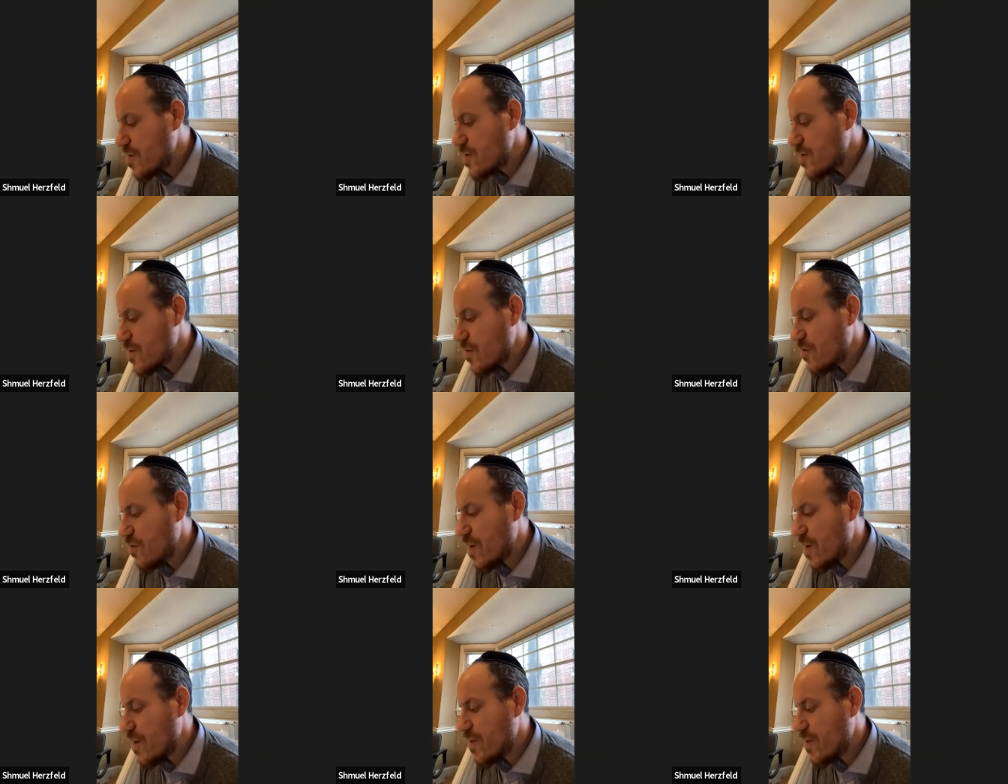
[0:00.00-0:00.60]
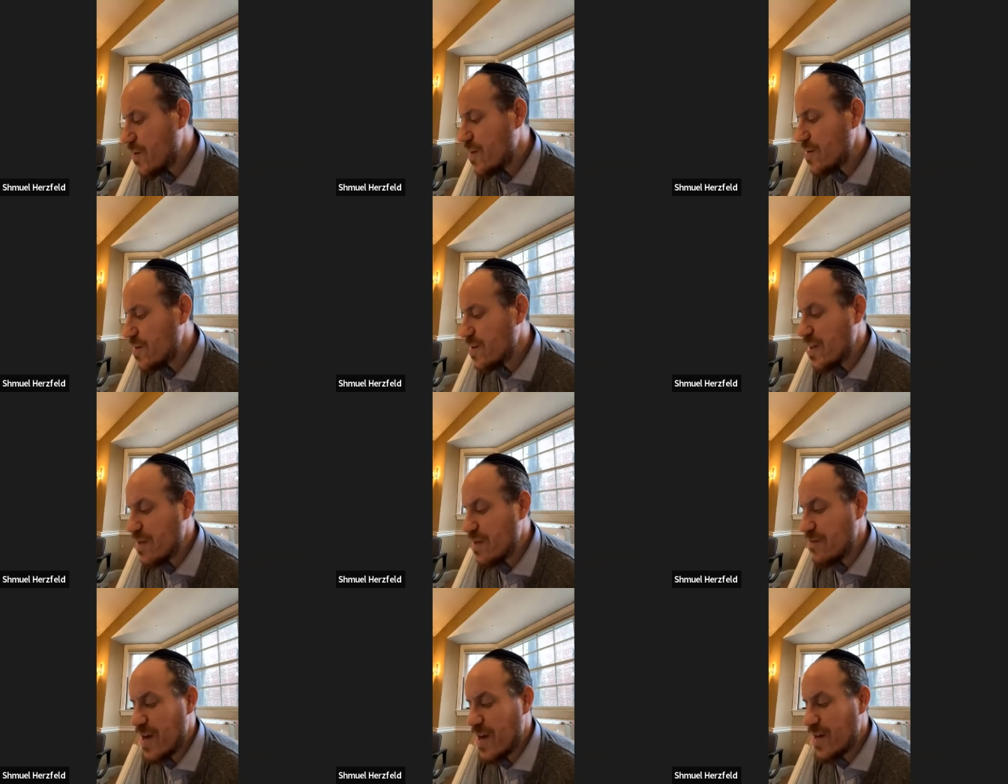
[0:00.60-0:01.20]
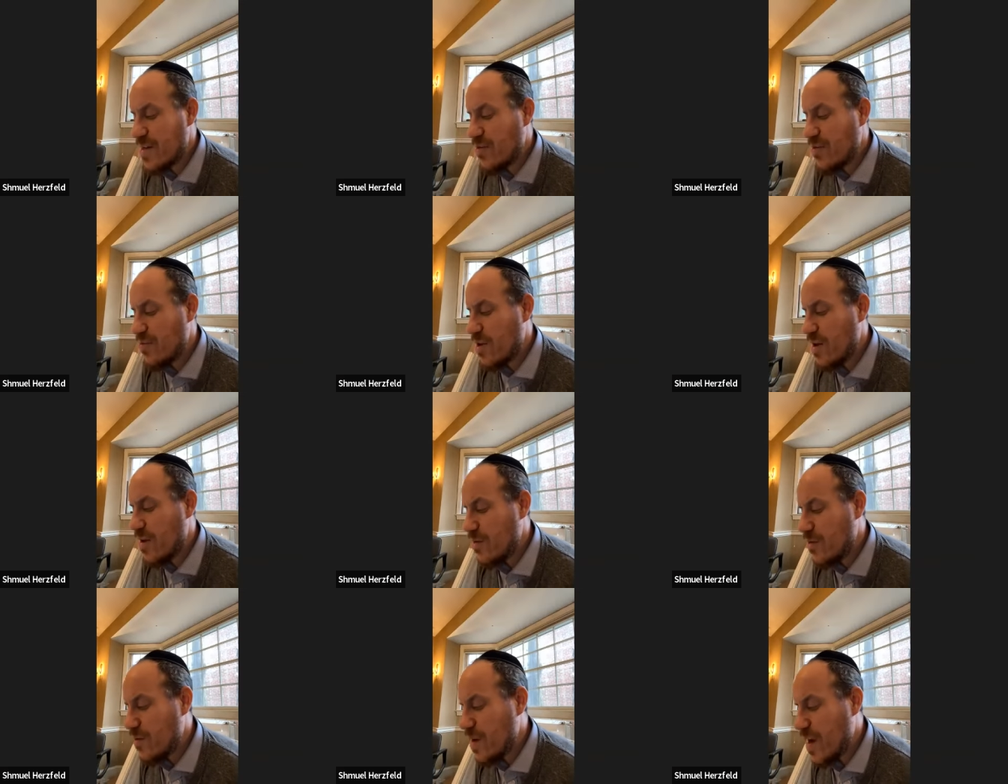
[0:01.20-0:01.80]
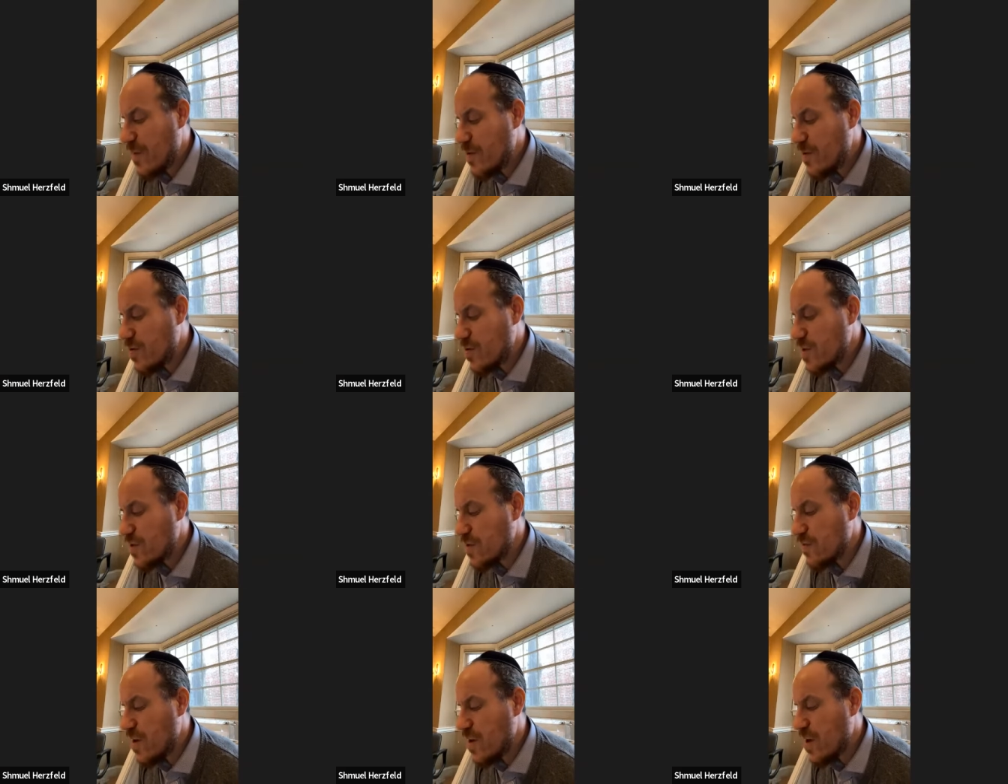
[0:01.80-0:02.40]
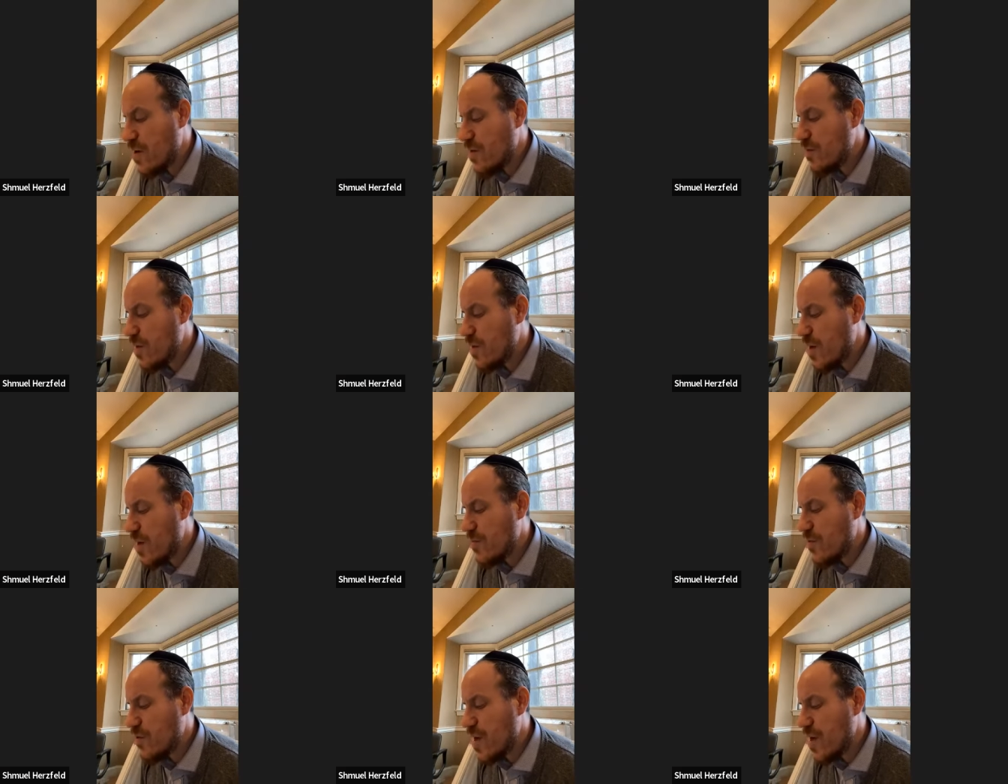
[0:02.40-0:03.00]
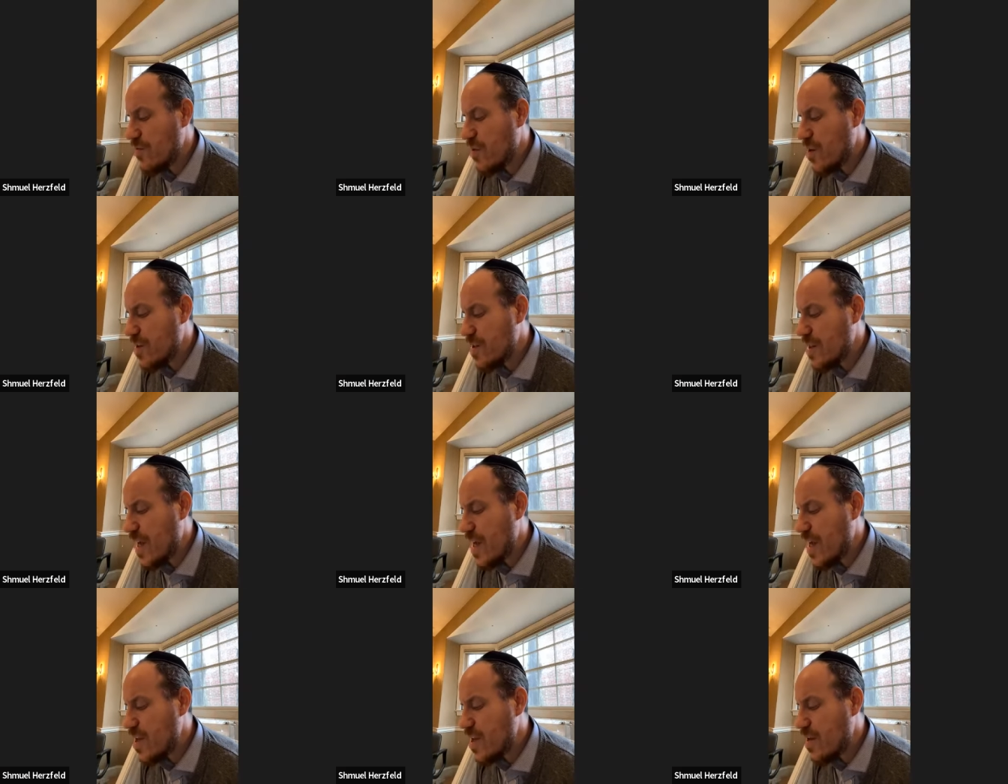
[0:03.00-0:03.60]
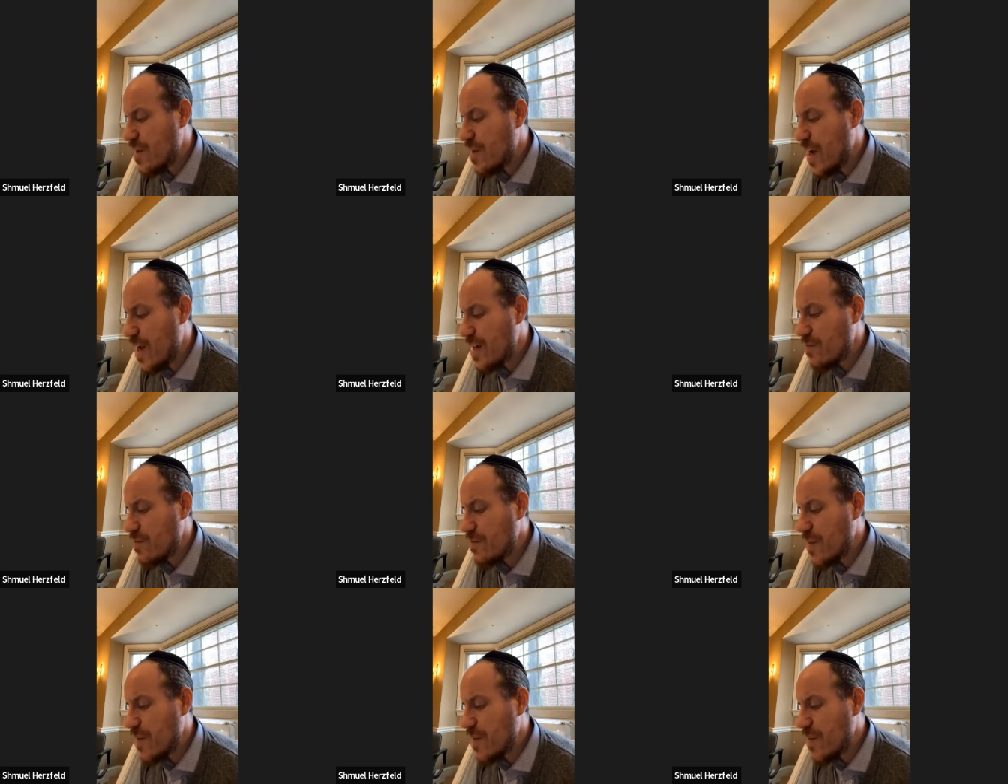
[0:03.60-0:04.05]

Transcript: So Ravina said back to Rabbi Tosfa, Amalei, Vatanya,